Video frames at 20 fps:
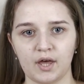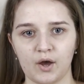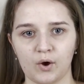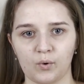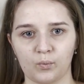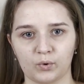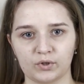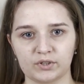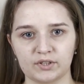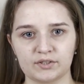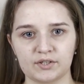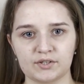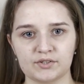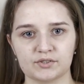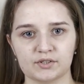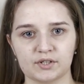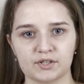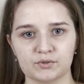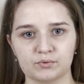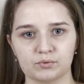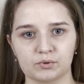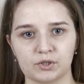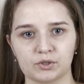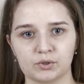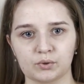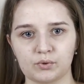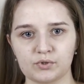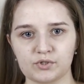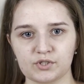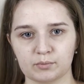when it is transferred
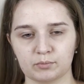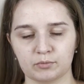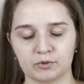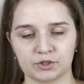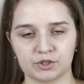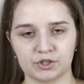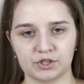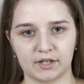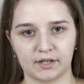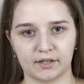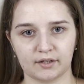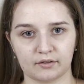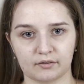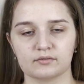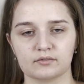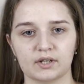on the blockchain.